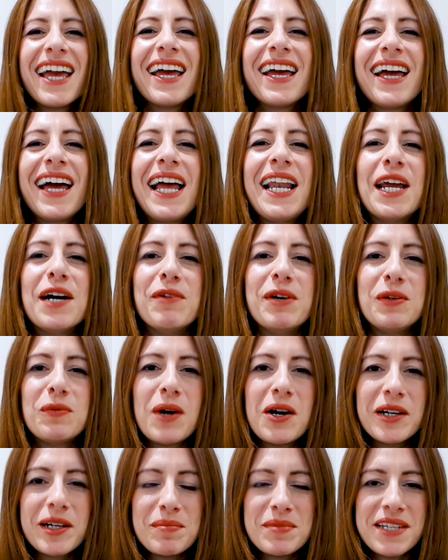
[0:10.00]
Hello and
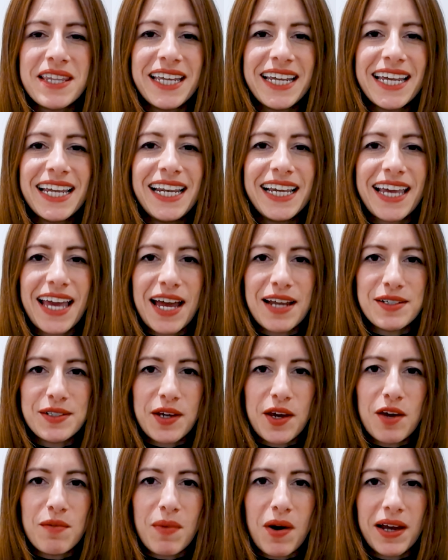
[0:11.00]
welcome to the Killik &
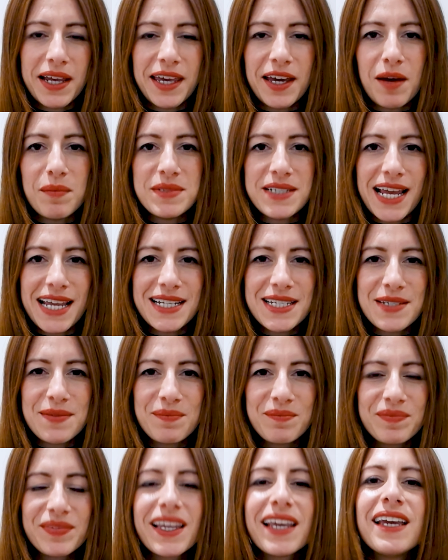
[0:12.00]
Co market update.
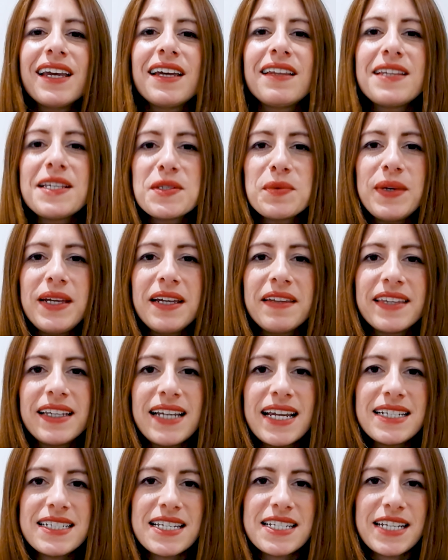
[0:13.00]
This week, the
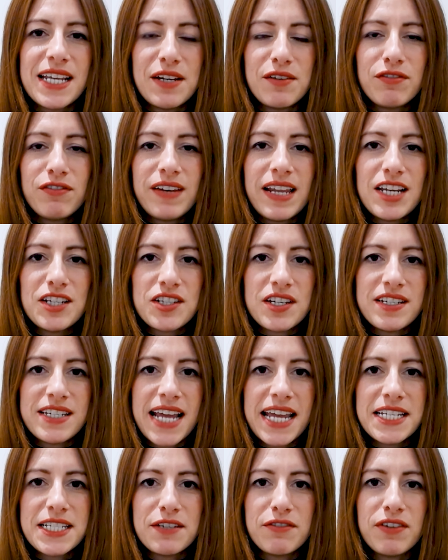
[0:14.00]
latest inflation
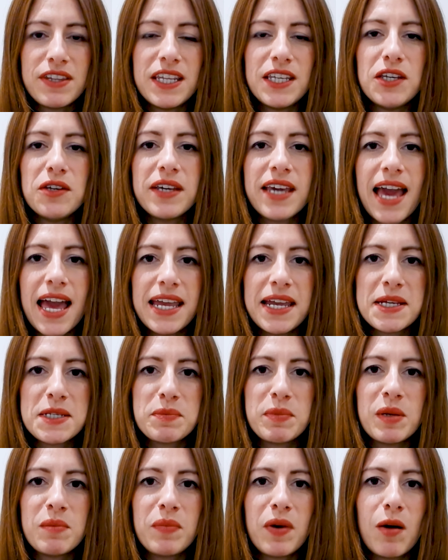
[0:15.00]
data for the UK
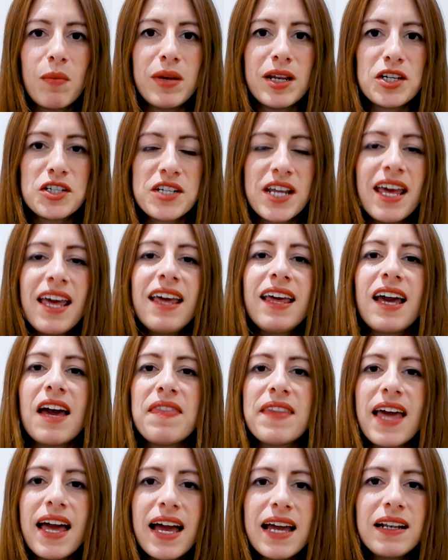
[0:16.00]
has been published
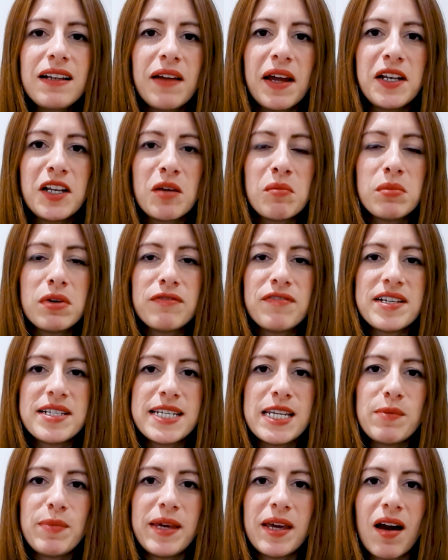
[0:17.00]
and the headline number for
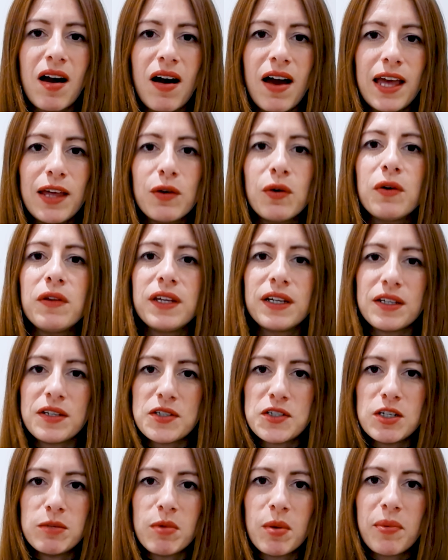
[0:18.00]
CPI, or the
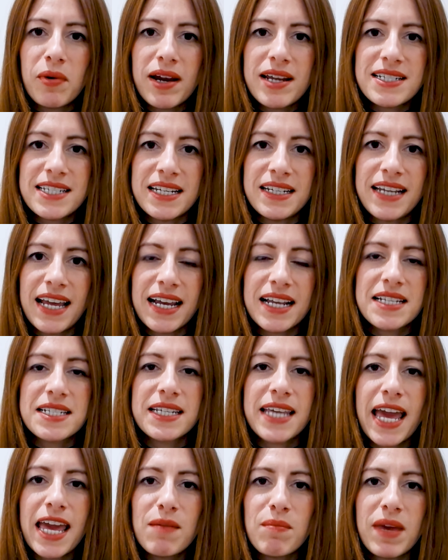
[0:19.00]
Consumer Price Index,
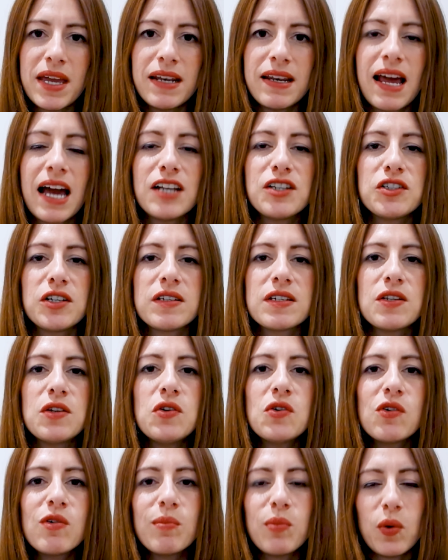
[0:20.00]
came in at just
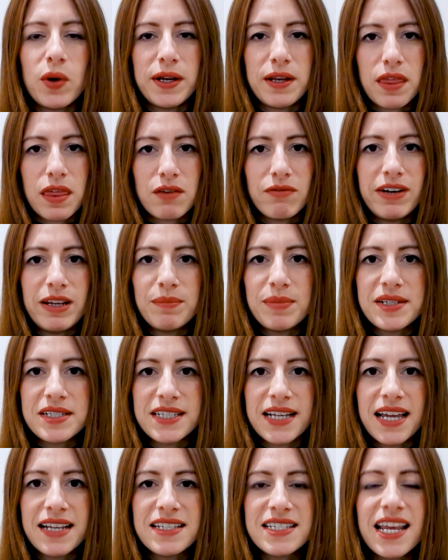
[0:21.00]

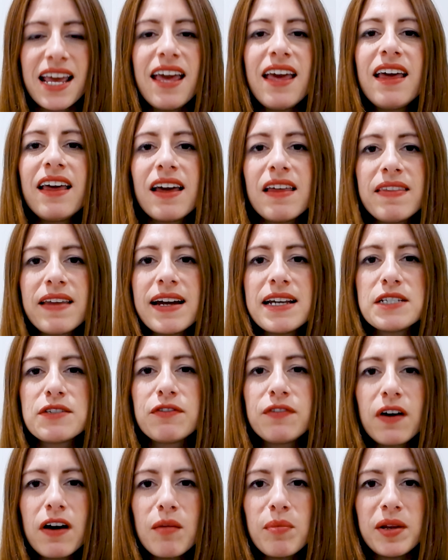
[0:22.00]
0.3%, and that is
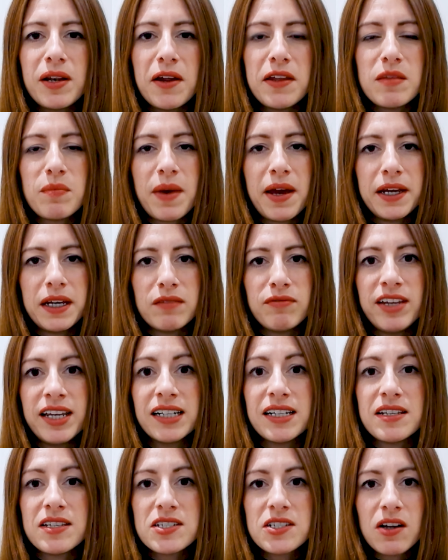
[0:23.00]
far below the Bank of
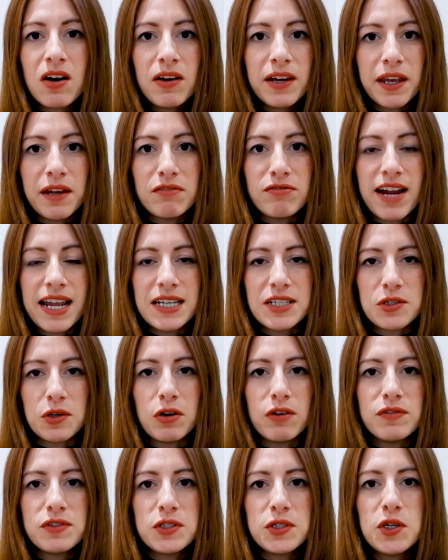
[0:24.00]
England's target rate
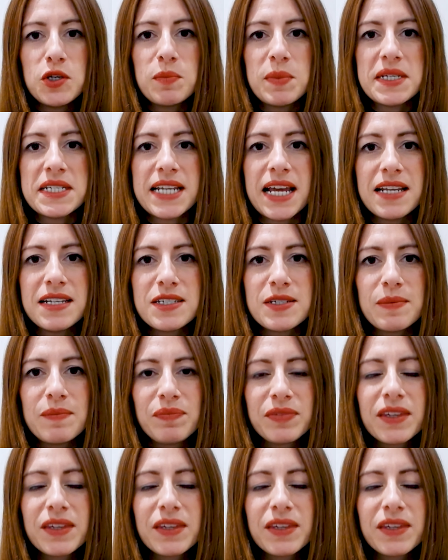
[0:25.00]
of 2%.